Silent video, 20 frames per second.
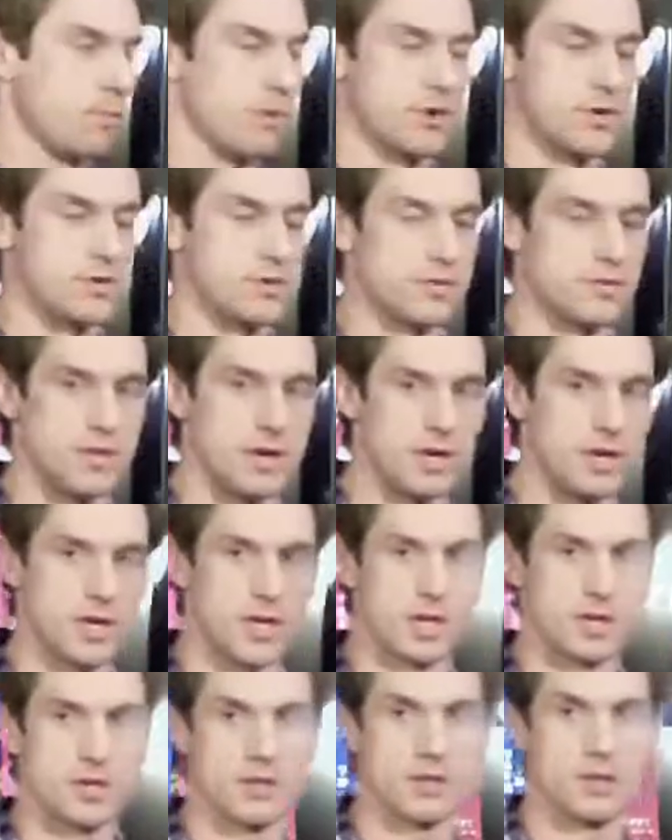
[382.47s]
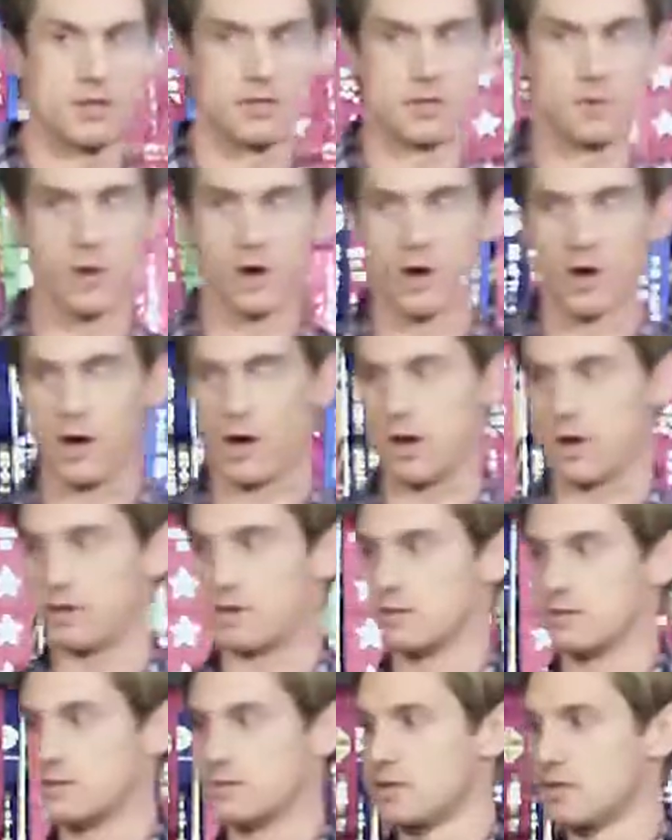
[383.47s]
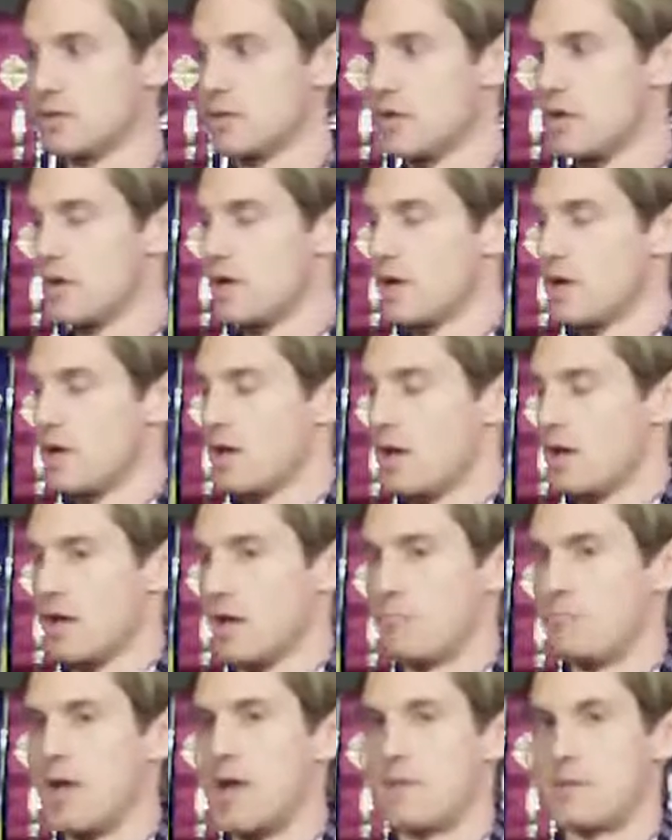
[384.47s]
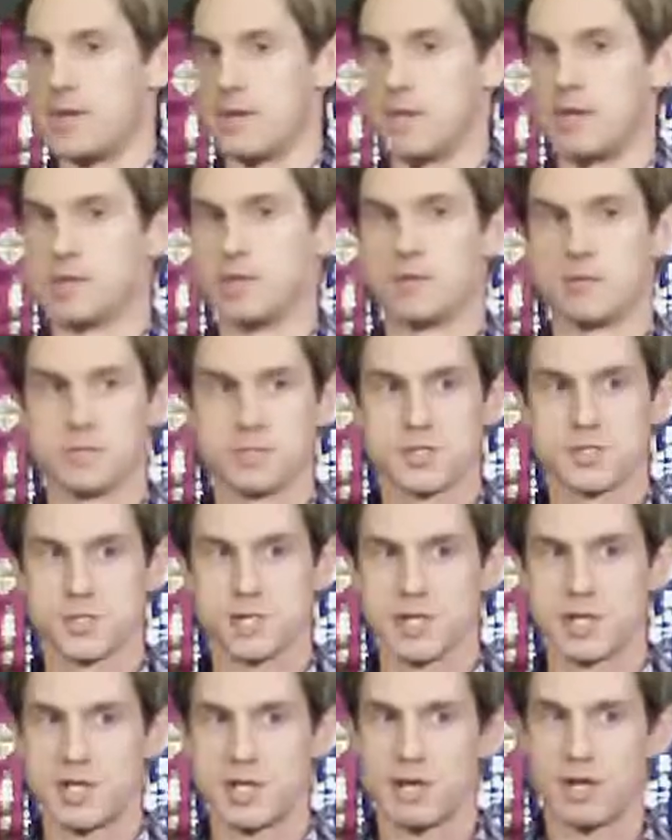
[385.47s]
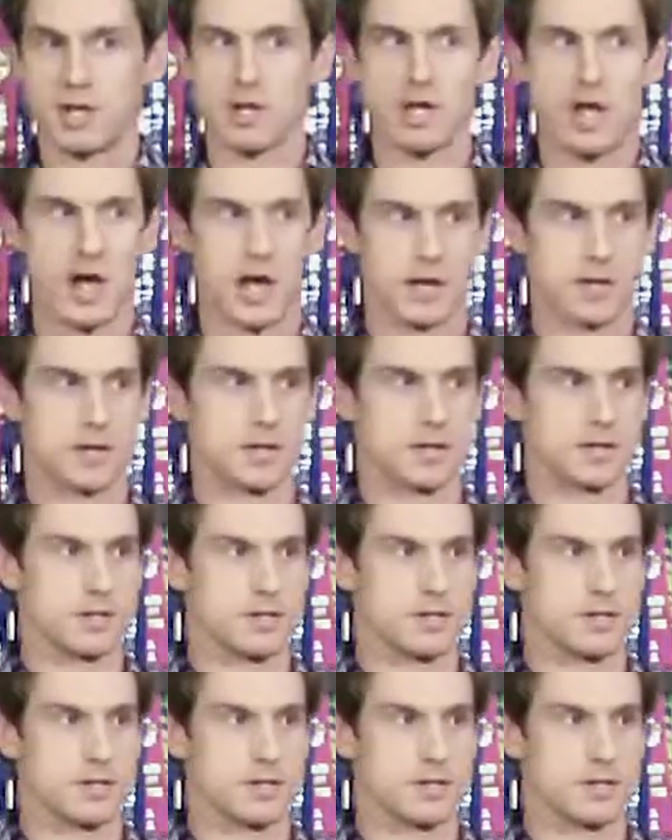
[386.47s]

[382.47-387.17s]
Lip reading: persevering through all, and maybe with just a little luck,